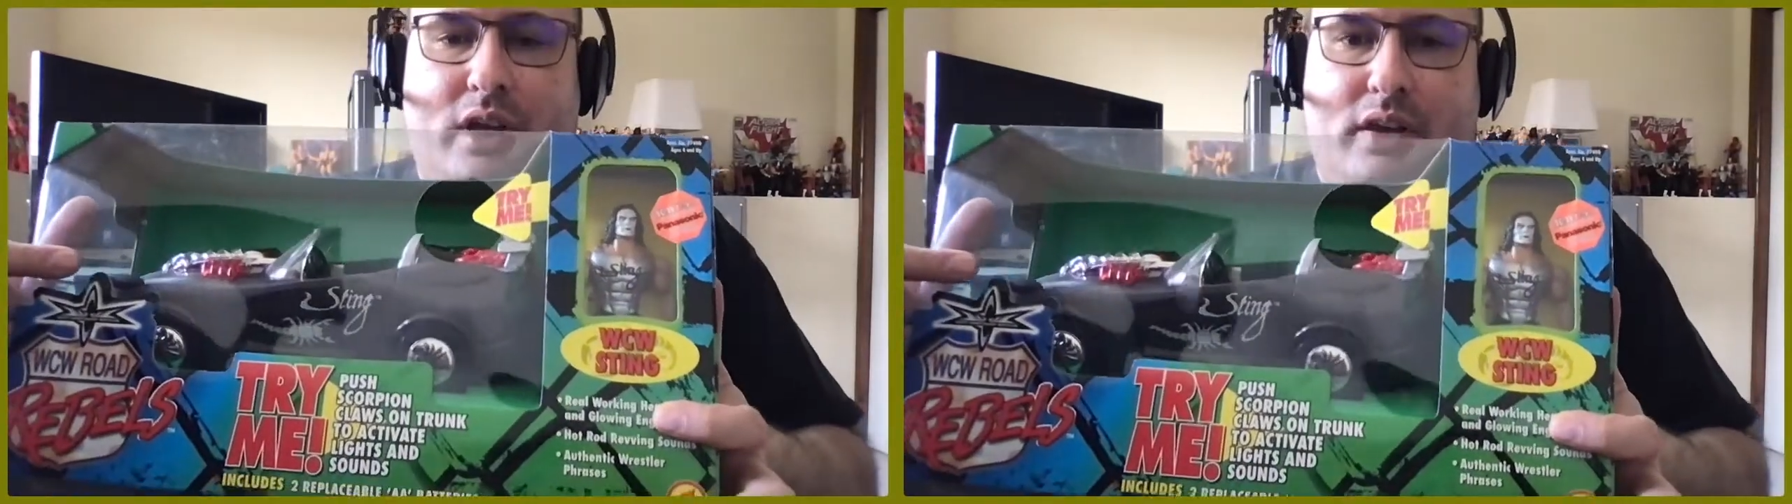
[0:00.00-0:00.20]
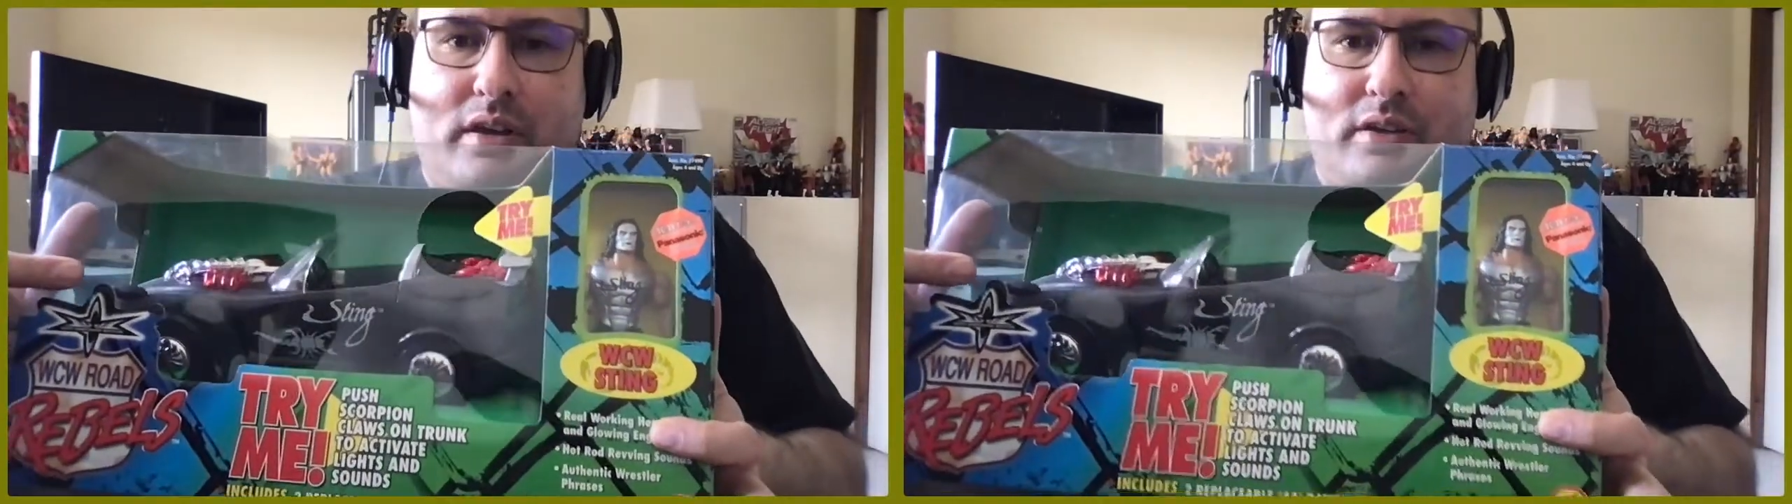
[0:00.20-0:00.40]

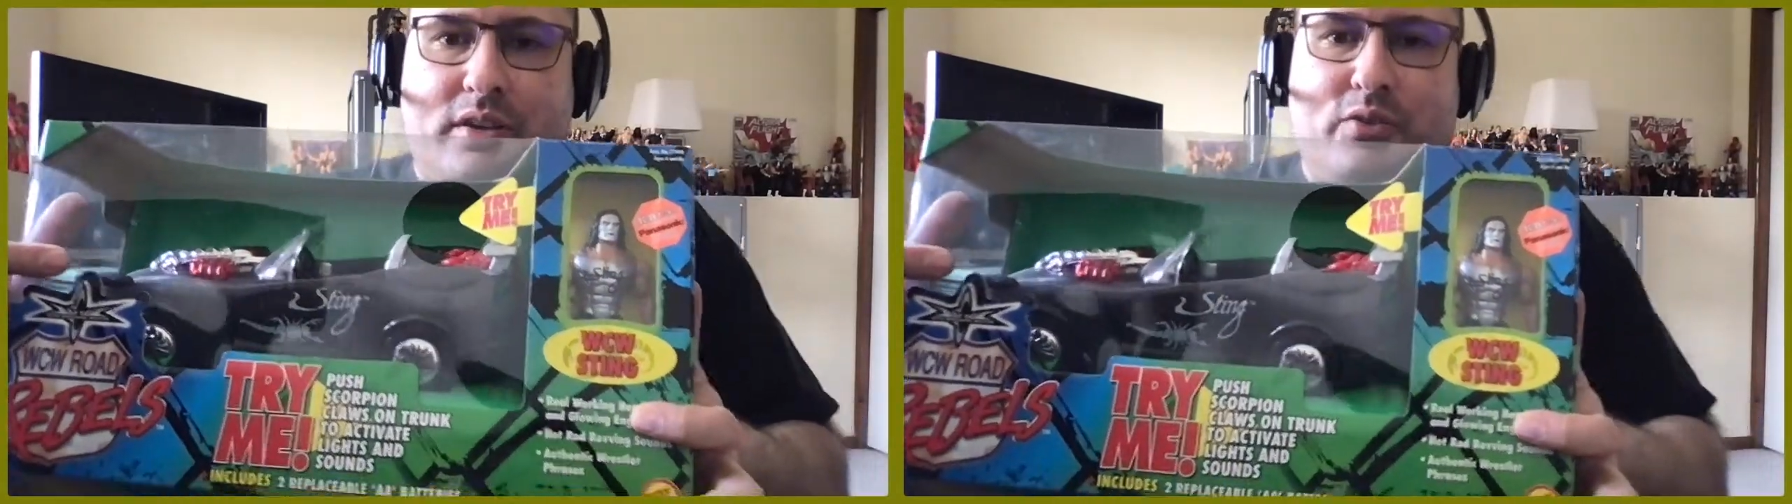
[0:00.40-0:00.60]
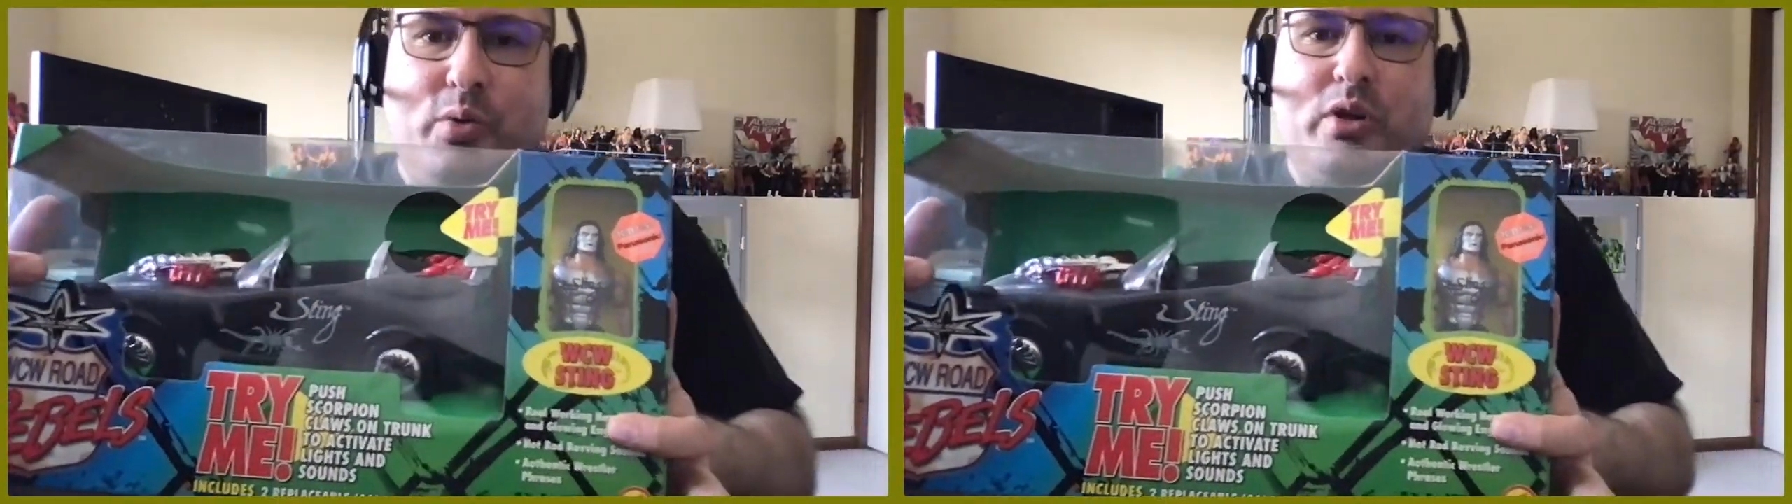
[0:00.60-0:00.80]
It's
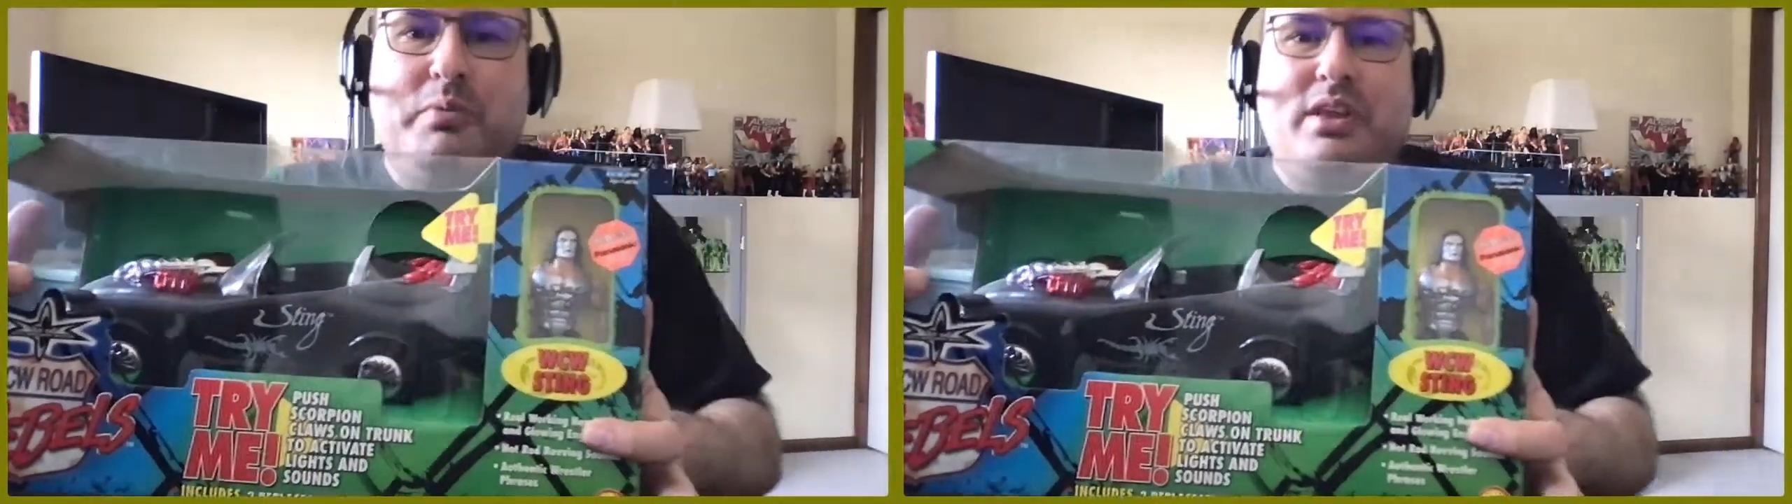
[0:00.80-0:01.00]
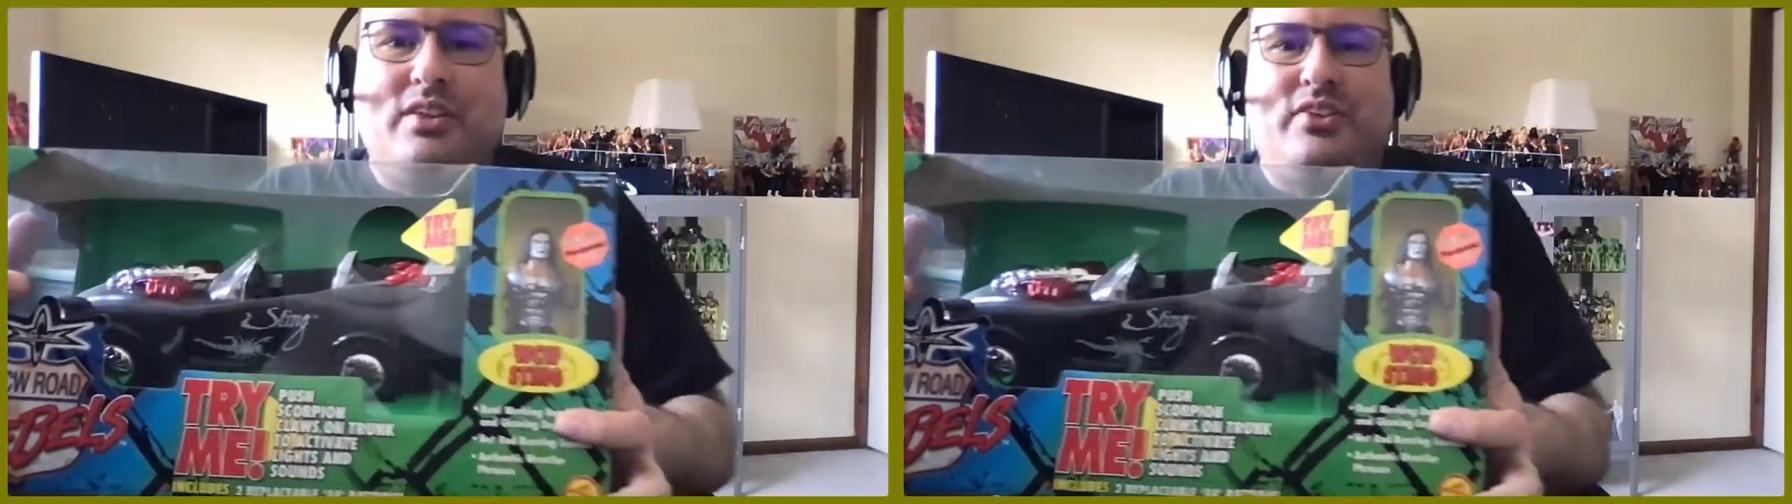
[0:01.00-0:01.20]
weird that
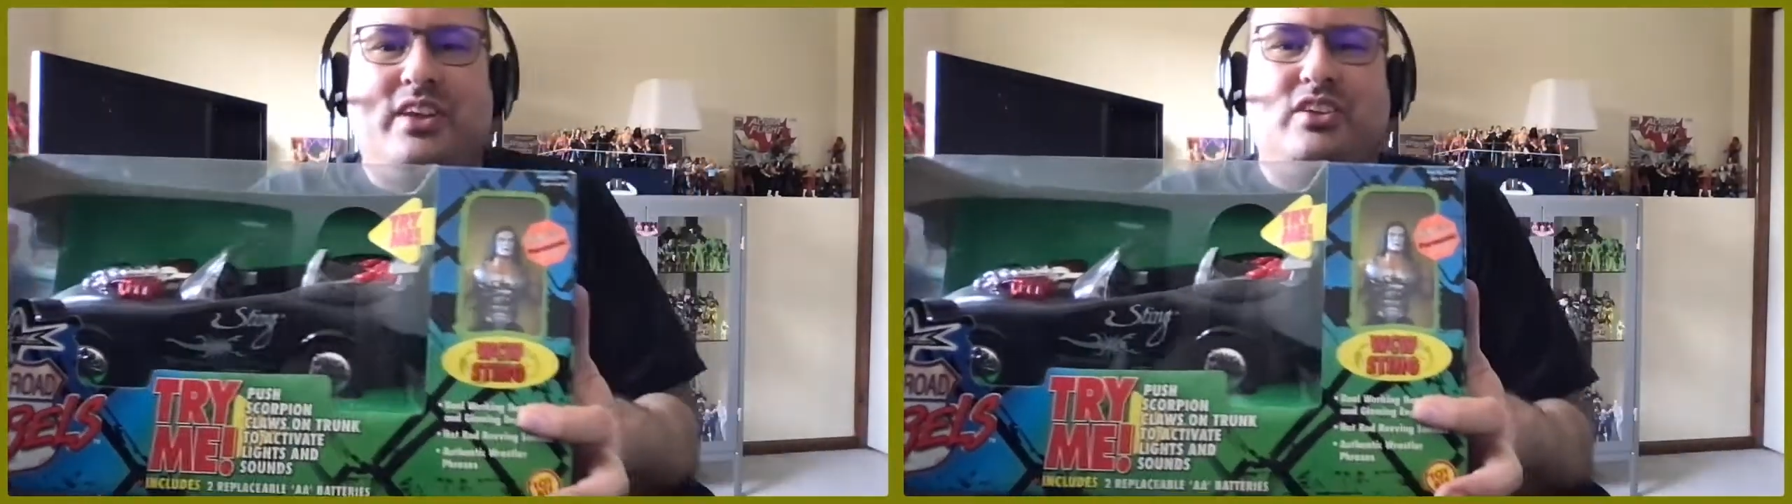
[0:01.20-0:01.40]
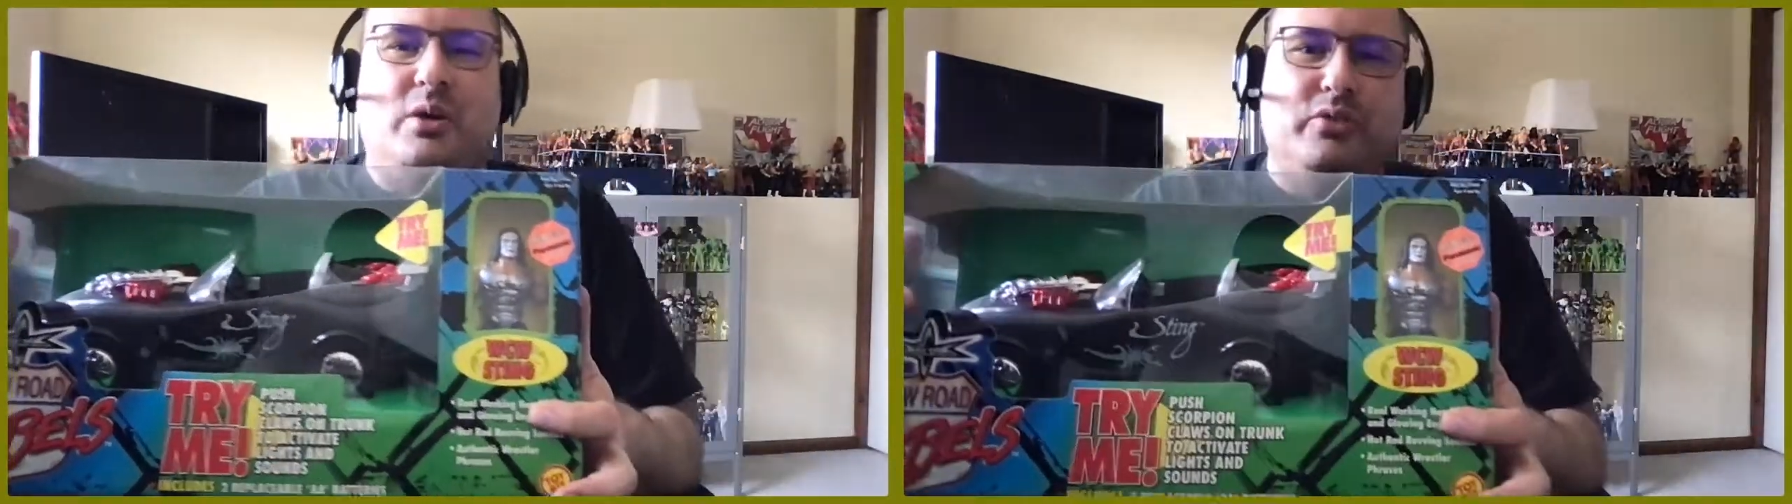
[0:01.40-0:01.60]
they say
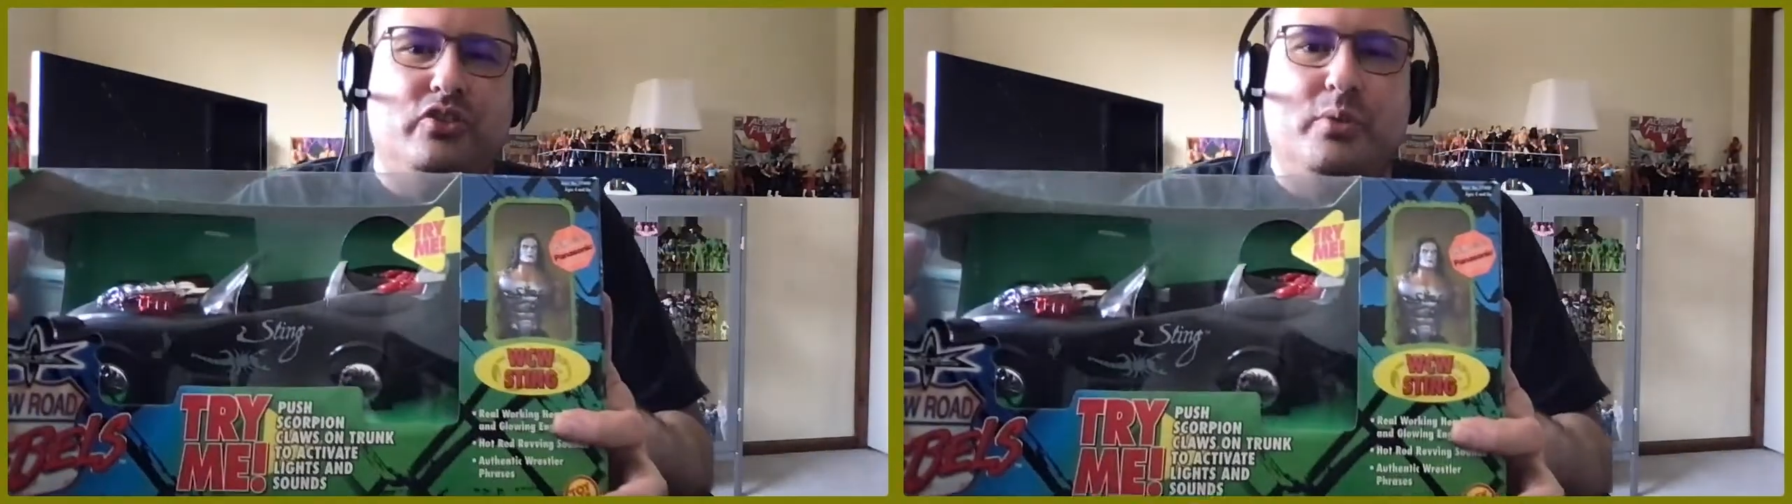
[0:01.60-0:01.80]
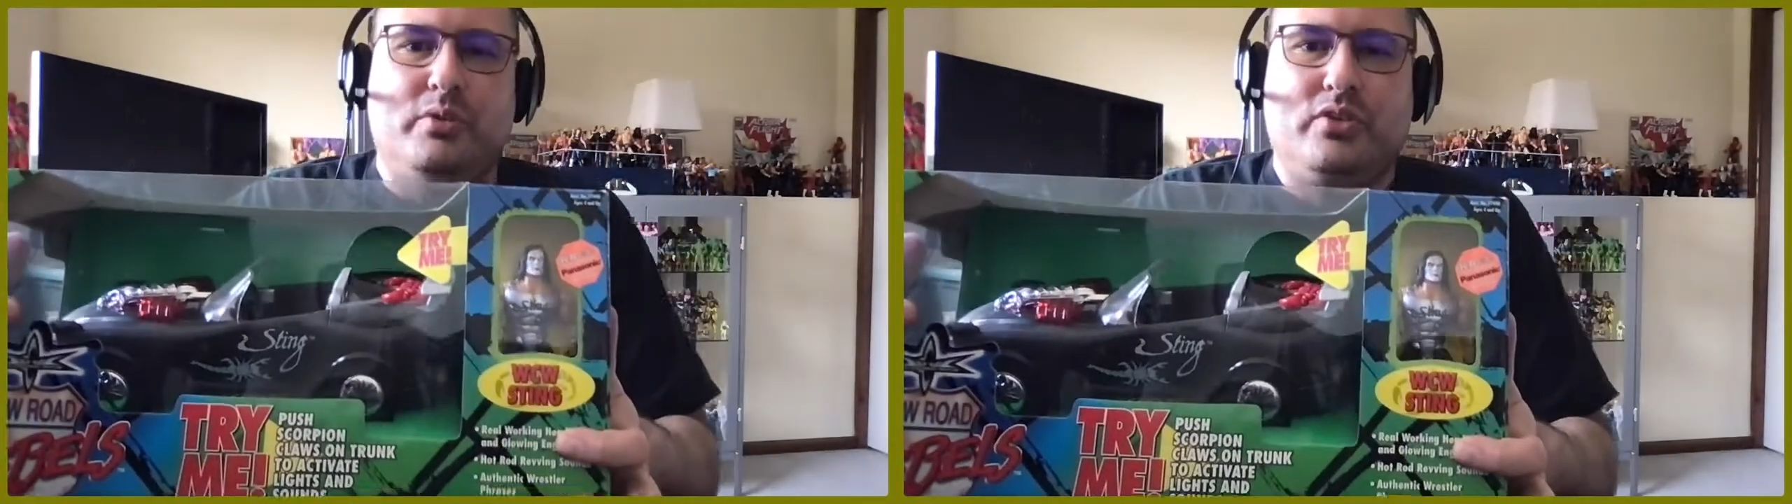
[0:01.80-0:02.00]

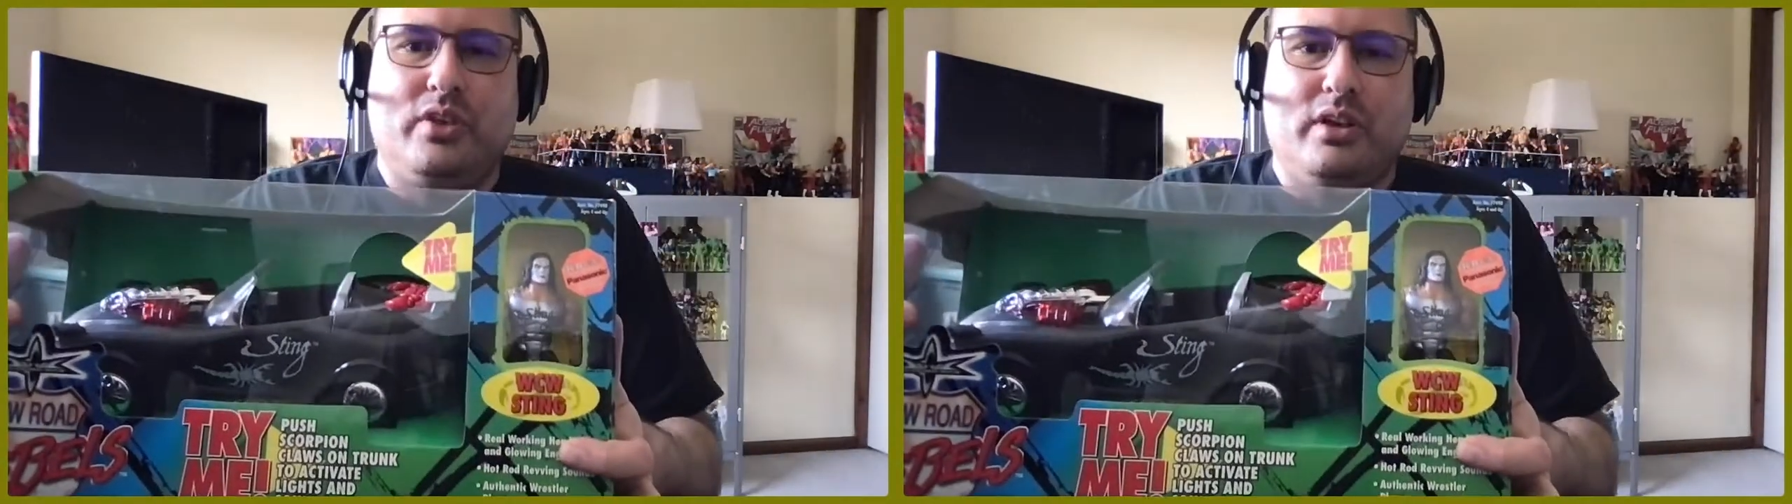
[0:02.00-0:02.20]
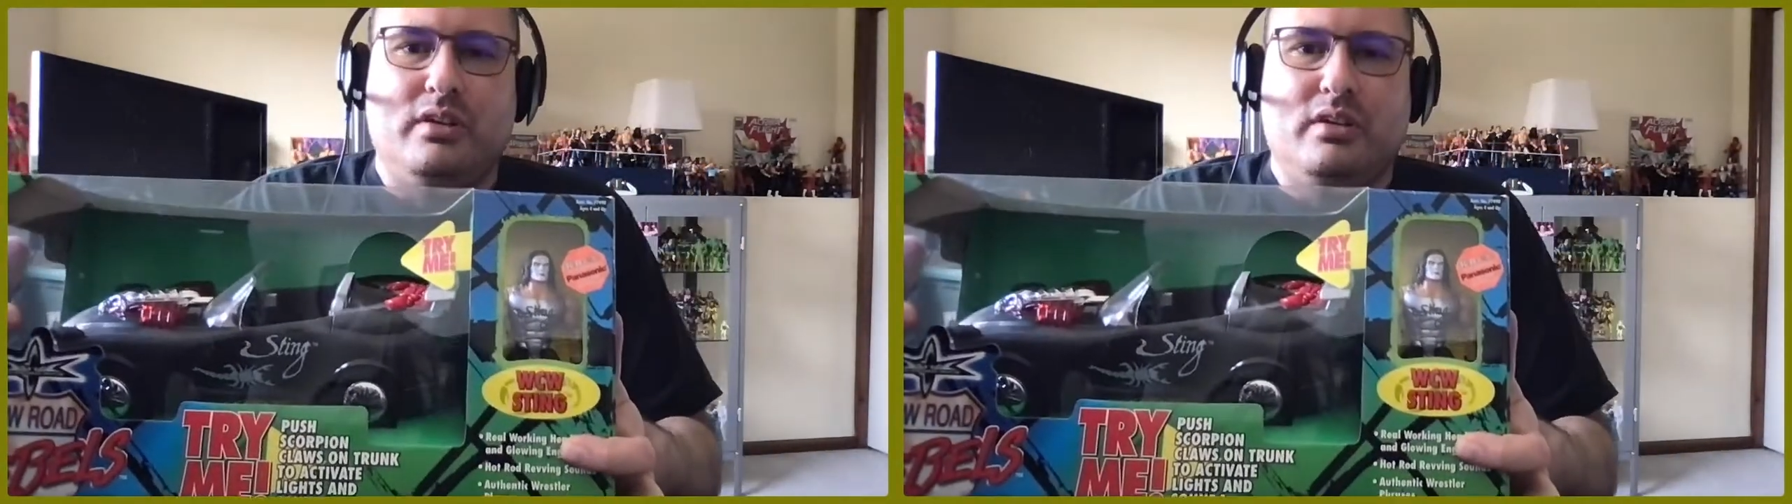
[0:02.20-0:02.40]
WCW Sting.